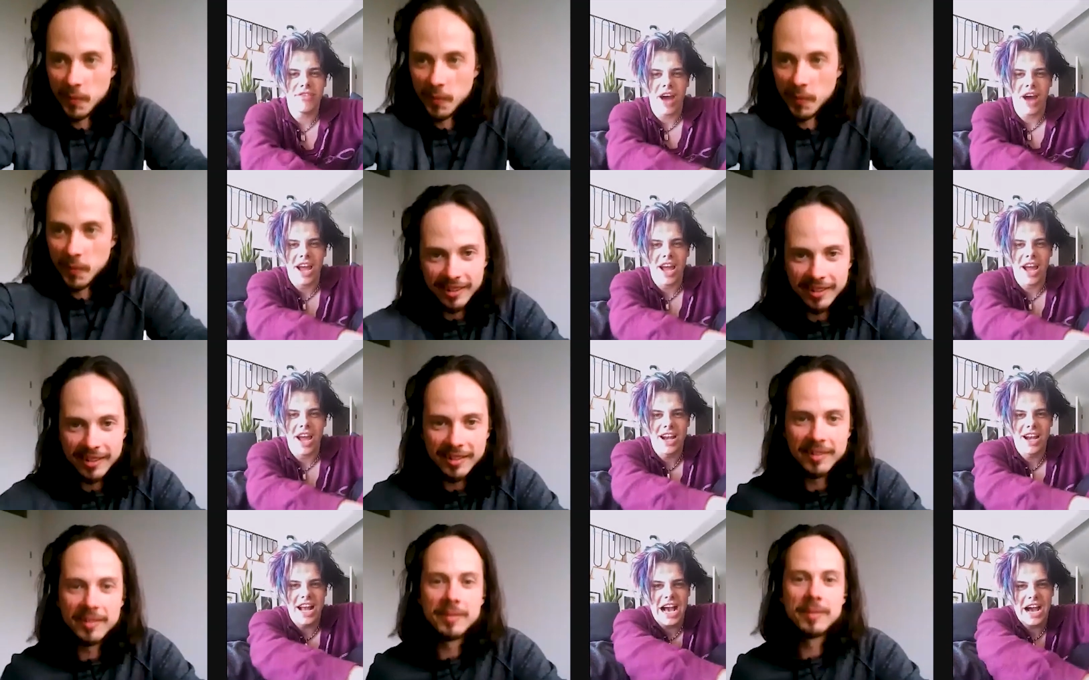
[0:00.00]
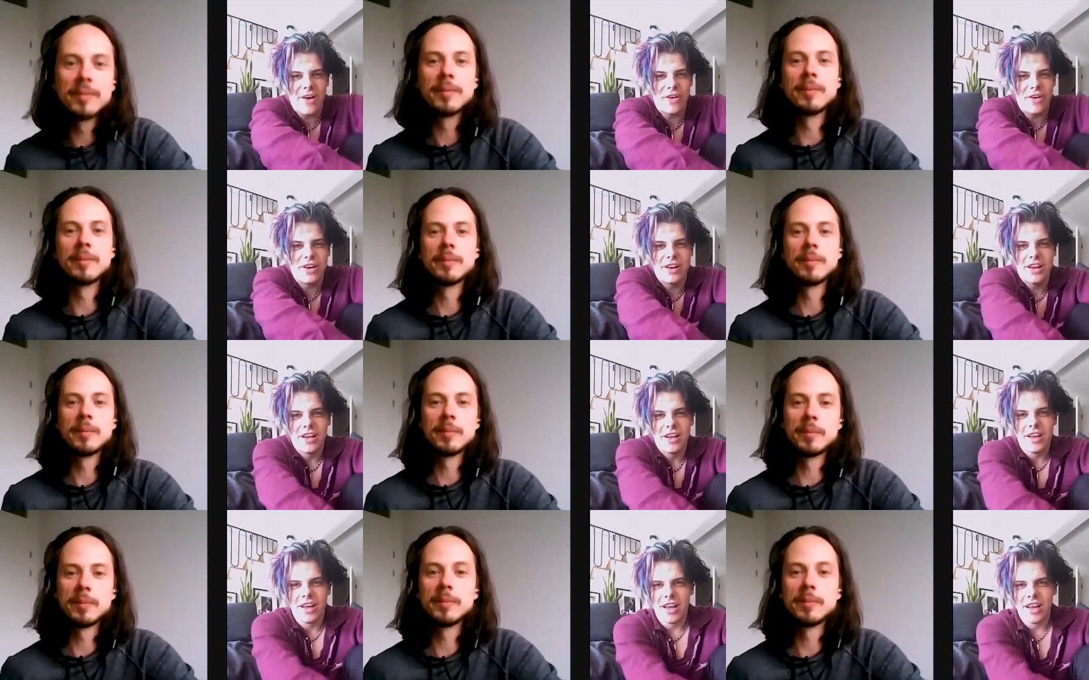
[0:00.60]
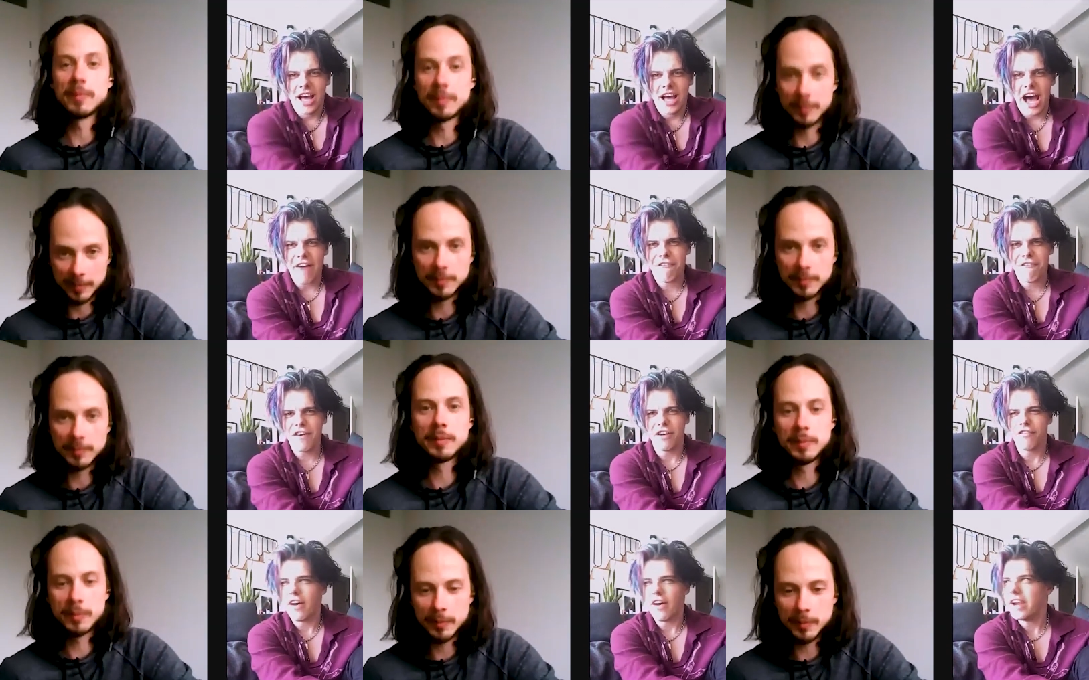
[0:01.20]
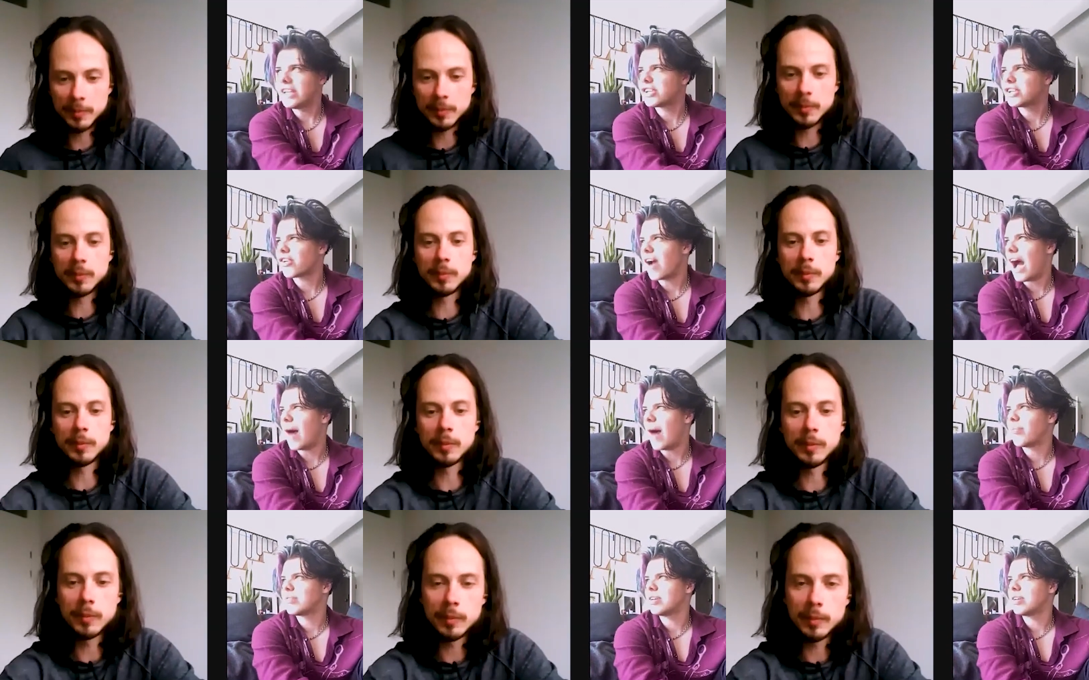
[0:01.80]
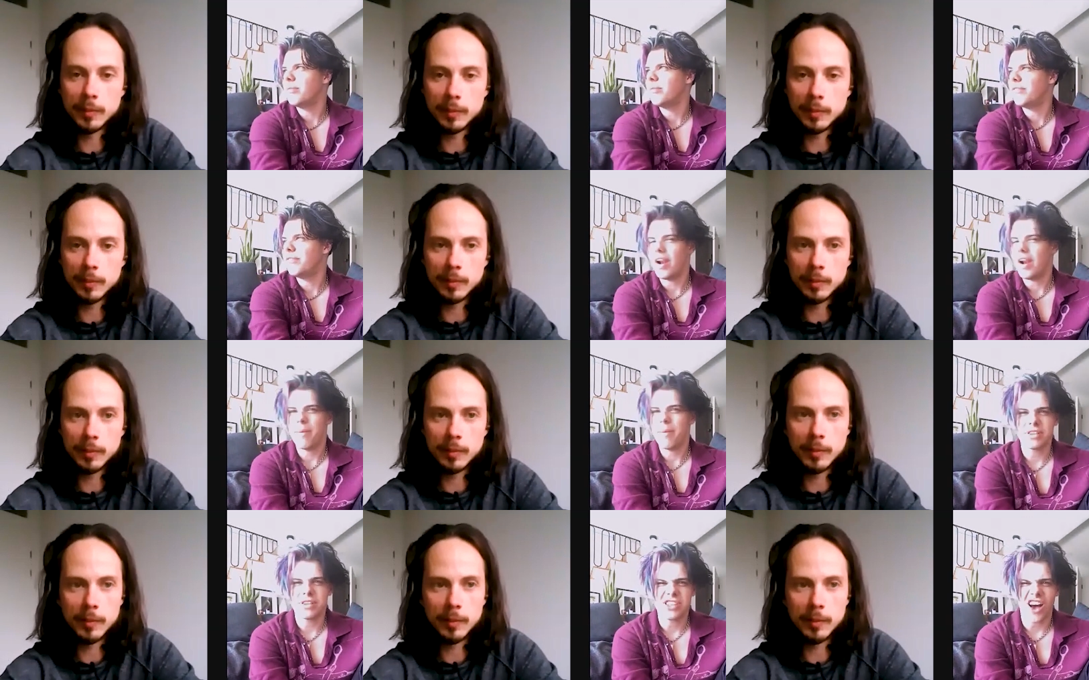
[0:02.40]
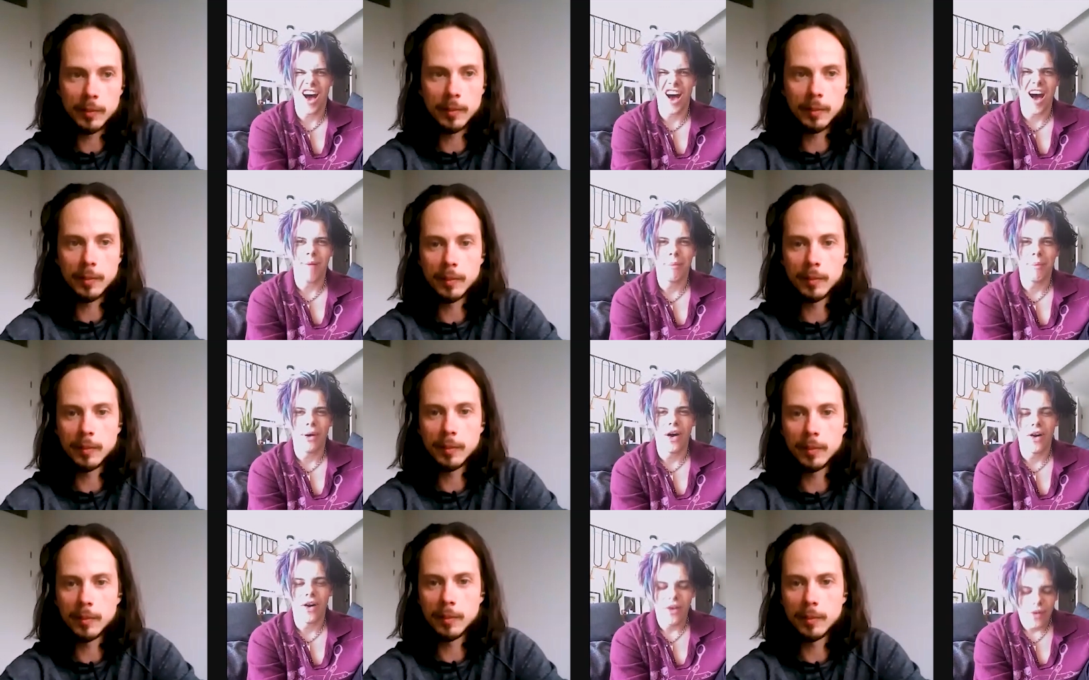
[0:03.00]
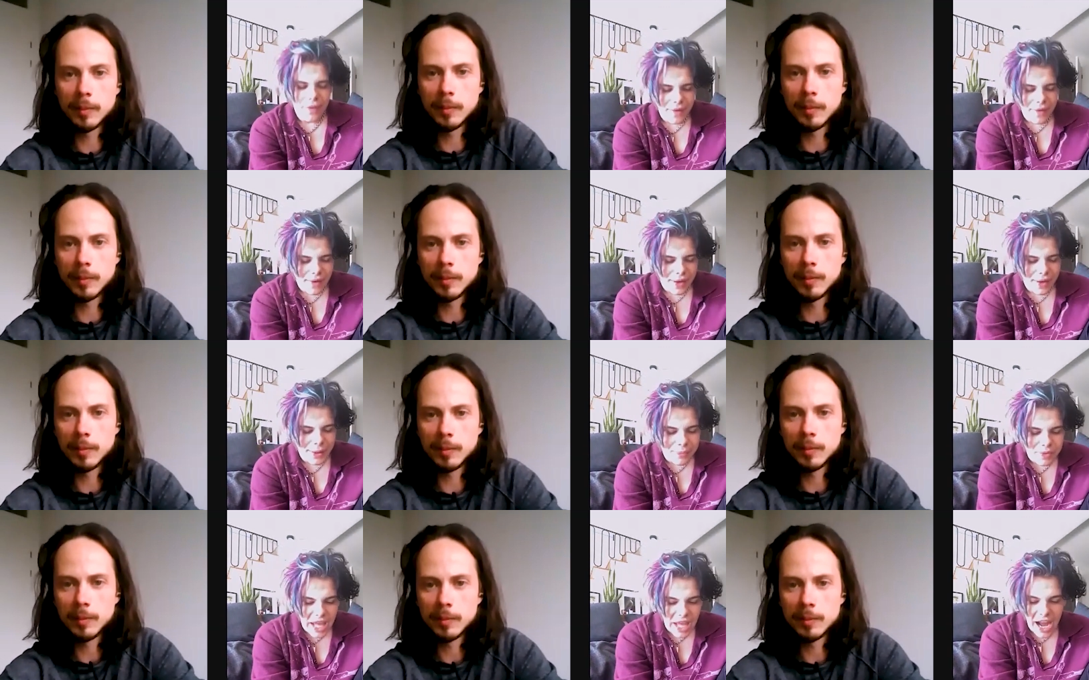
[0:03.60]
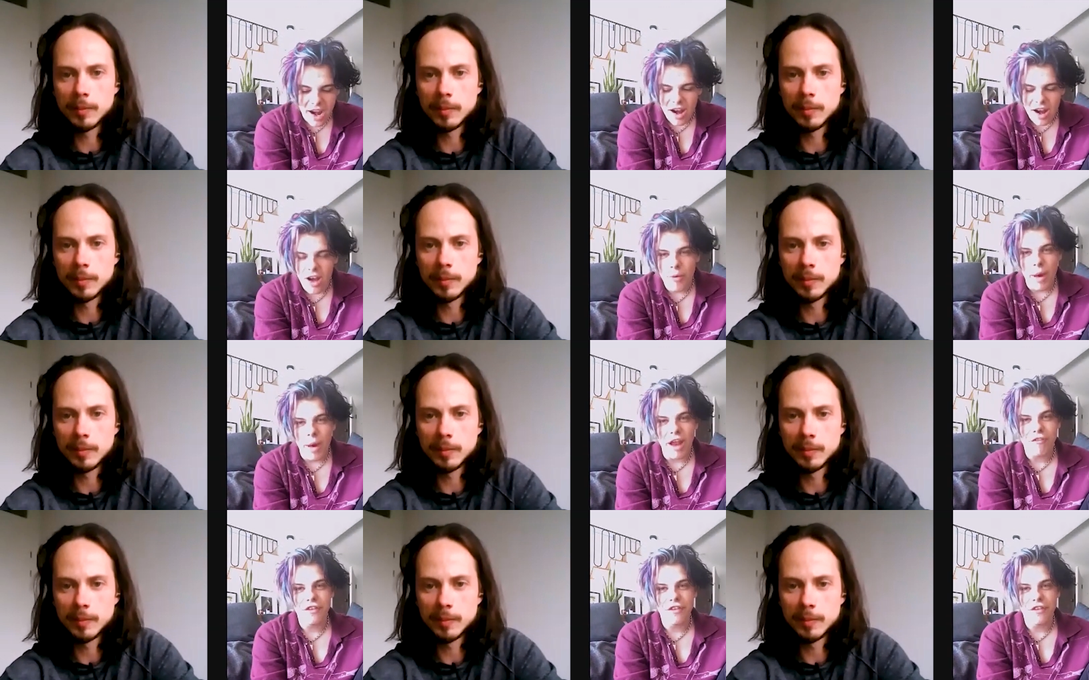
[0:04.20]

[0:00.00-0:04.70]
Speaker 1: Right now, and I feel very trapped and very bizarre, but I don't know, man.